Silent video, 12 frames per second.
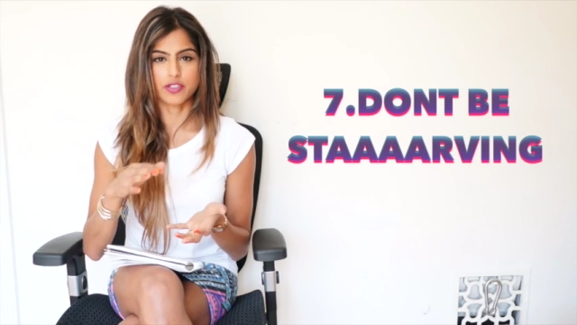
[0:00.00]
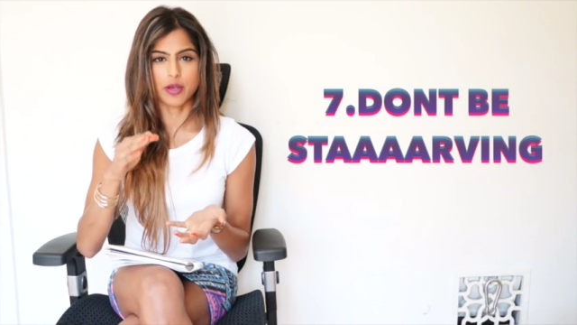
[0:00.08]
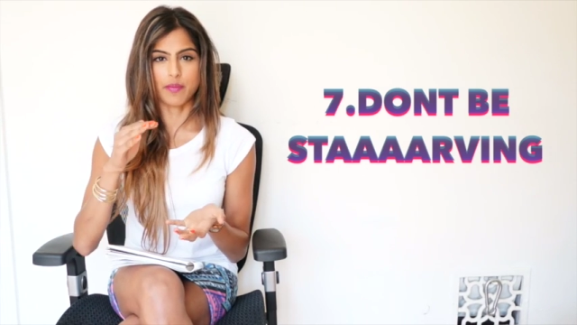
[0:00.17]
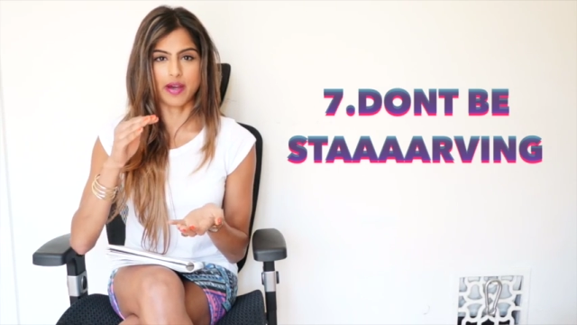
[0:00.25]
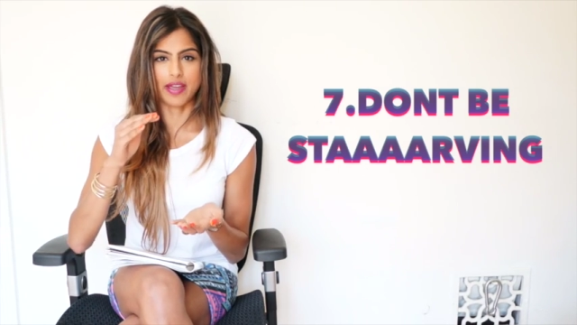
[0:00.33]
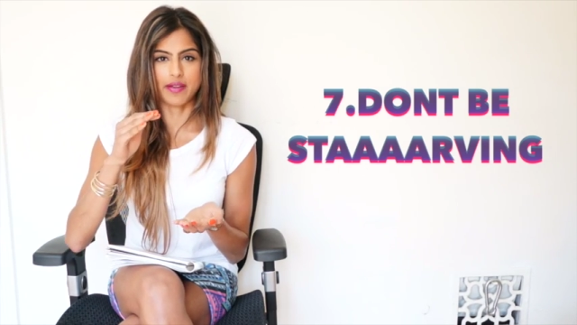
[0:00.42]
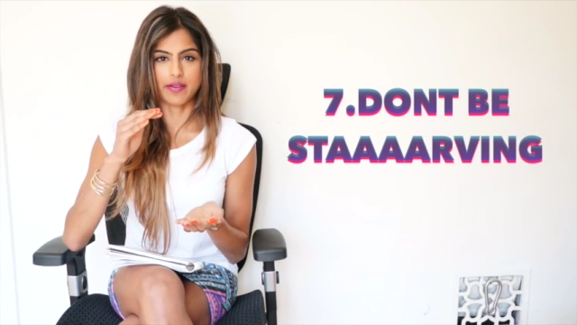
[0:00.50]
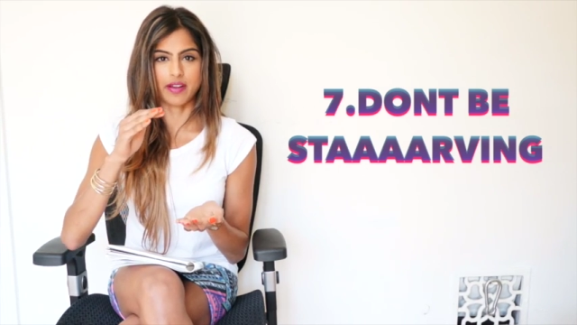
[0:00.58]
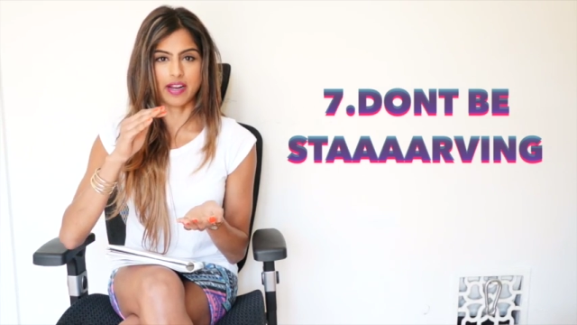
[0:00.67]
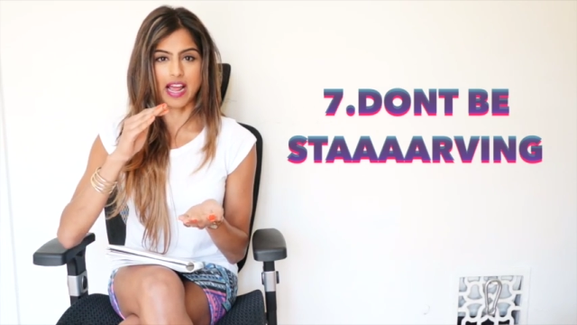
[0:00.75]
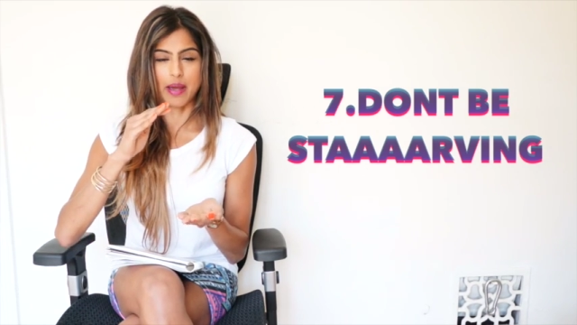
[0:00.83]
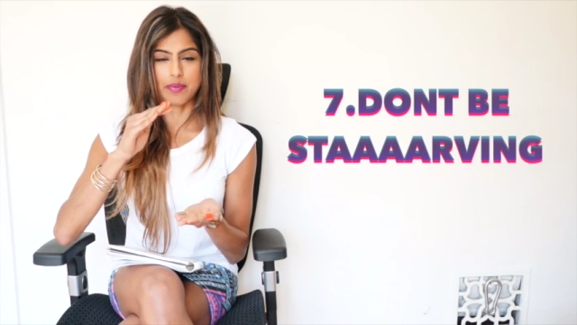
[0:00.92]
so my
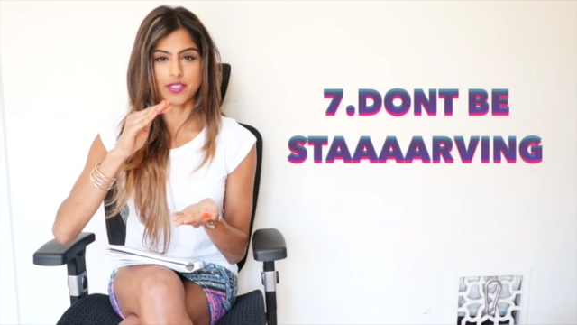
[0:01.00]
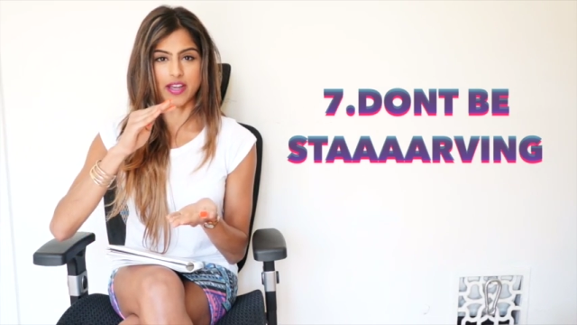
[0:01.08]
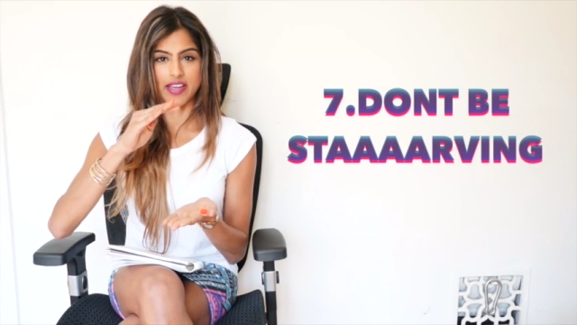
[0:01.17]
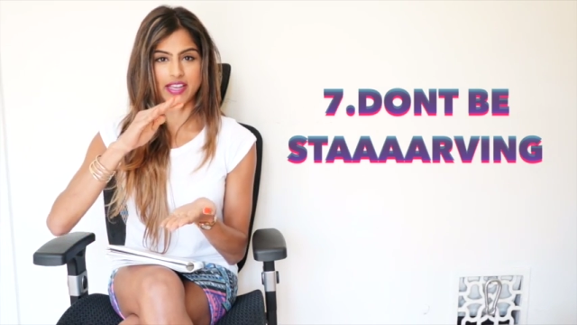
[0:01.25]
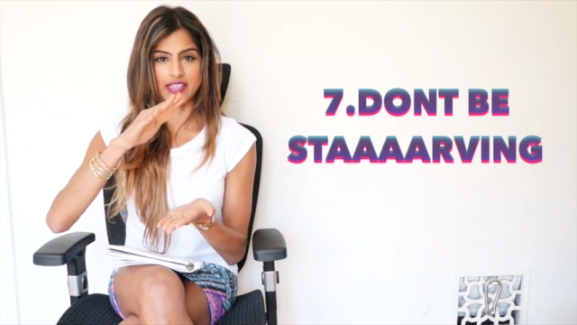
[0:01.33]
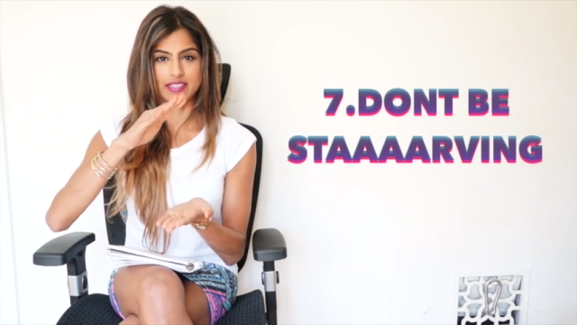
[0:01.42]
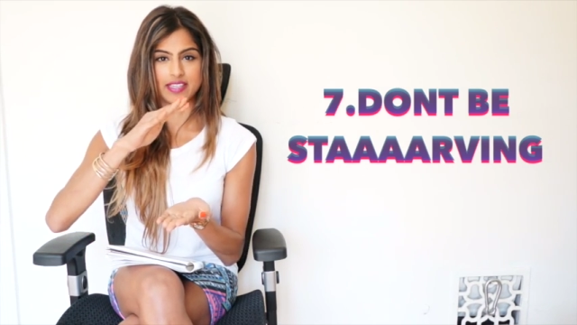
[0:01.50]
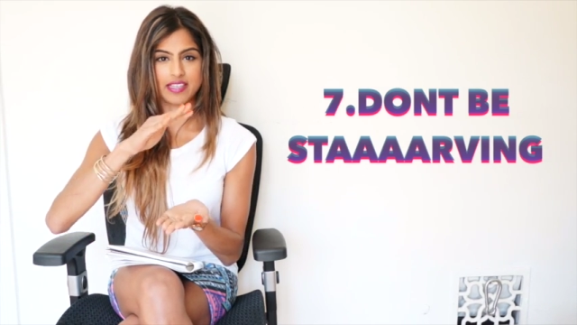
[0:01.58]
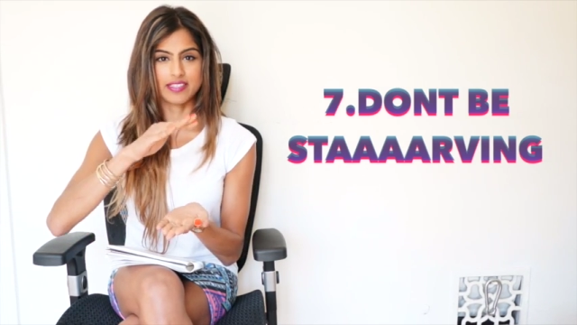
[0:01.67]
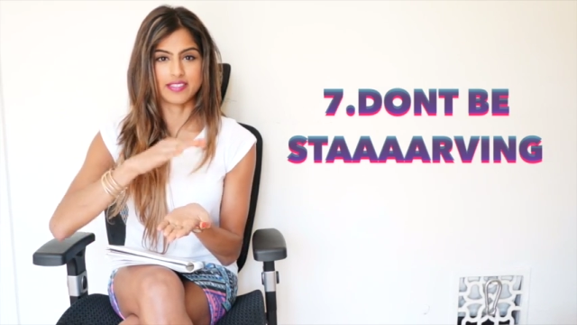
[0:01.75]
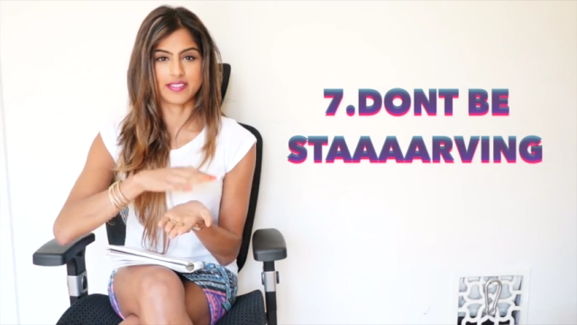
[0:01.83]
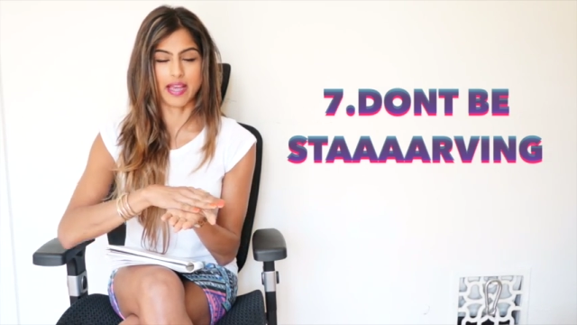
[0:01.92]
appetite
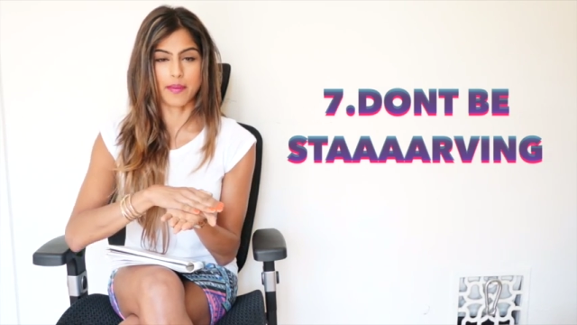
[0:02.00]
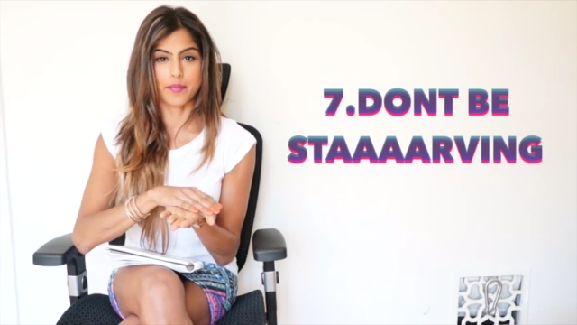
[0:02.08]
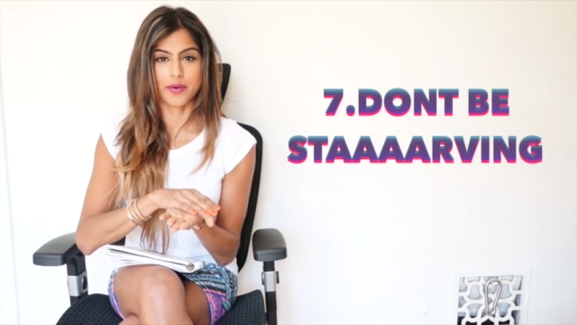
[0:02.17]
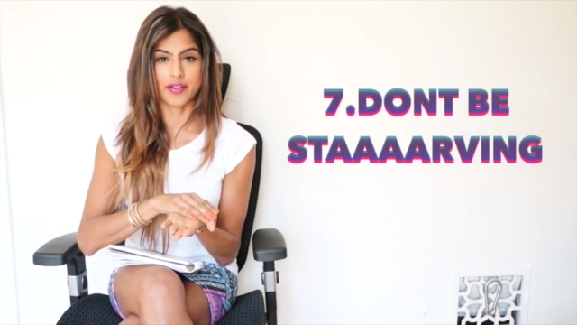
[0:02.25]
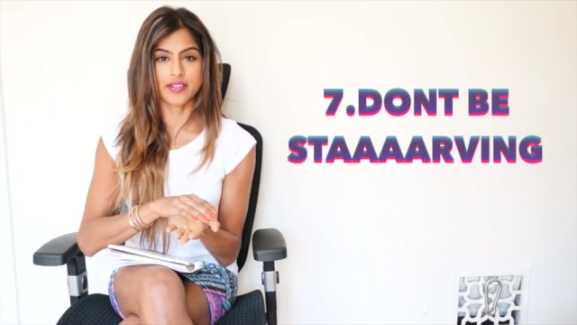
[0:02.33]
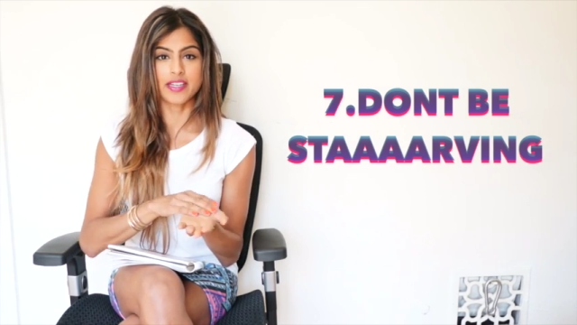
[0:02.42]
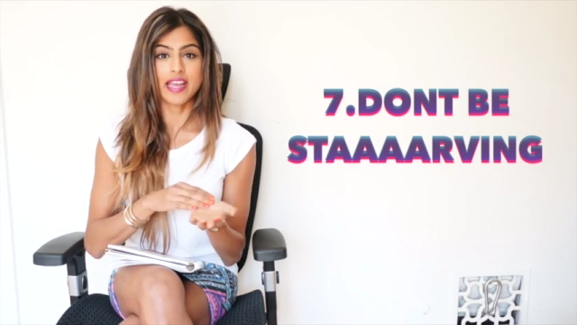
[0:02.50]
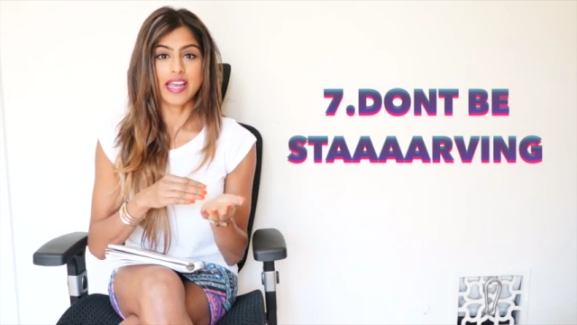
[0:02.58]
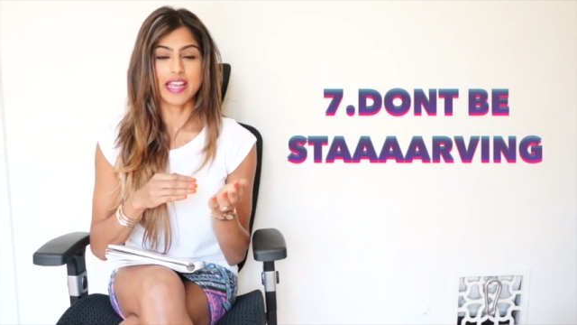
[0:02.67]
is dampened,